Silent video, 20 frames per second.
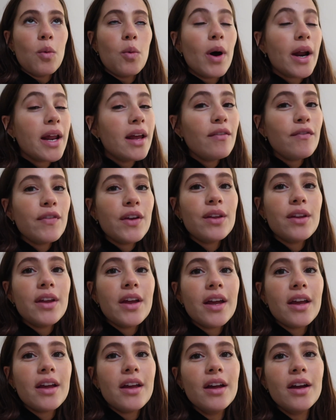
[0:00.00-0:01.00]
what I'm
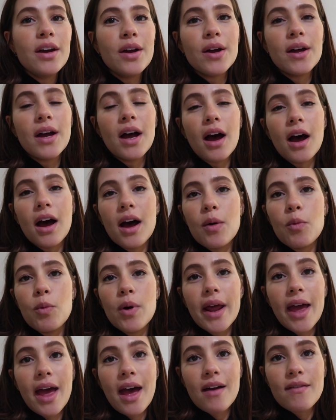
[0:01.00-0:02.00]
feeling, um,
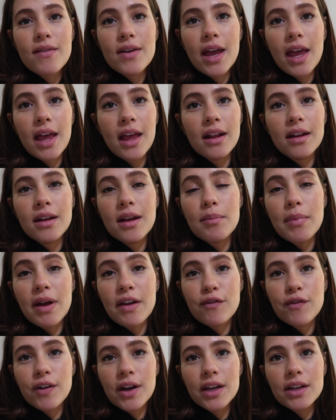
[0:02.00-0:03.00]
what I have in
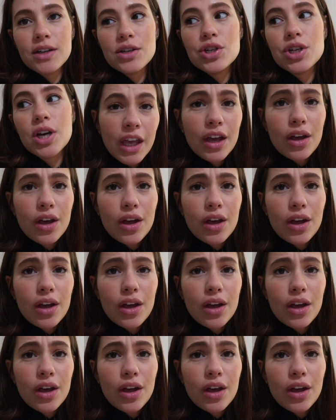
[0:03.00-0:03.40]
my fridge.